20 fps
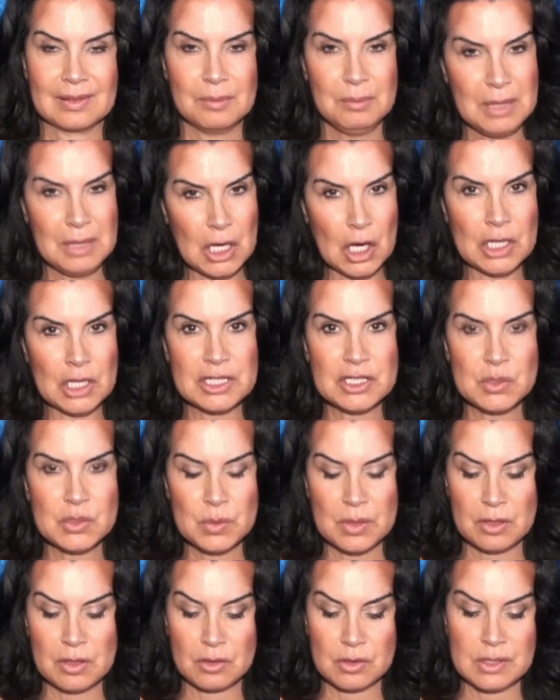Be honest
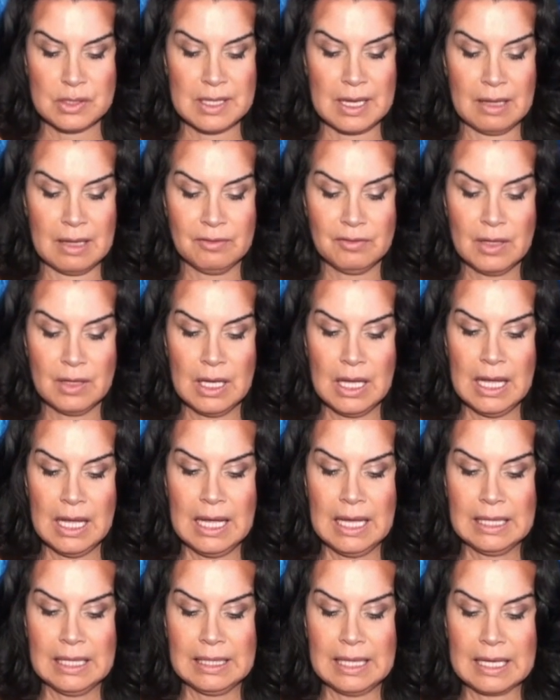with yourself.
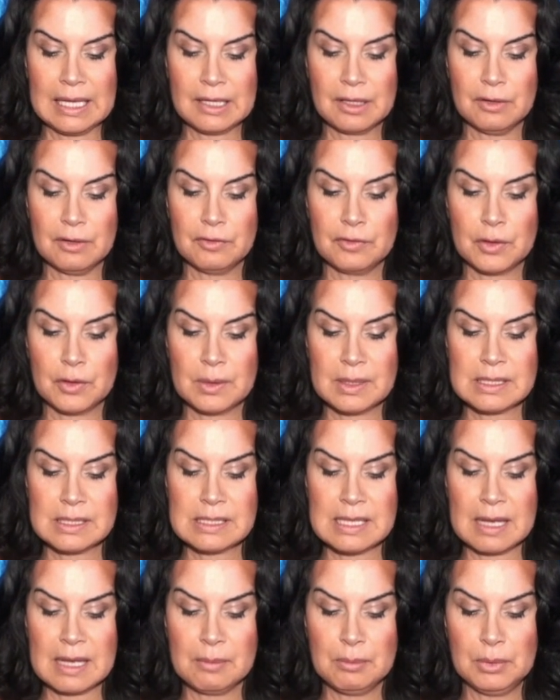Like, for
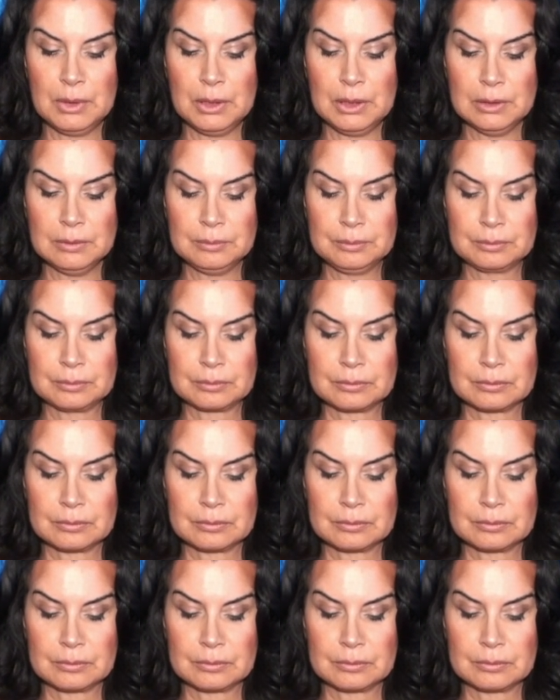example,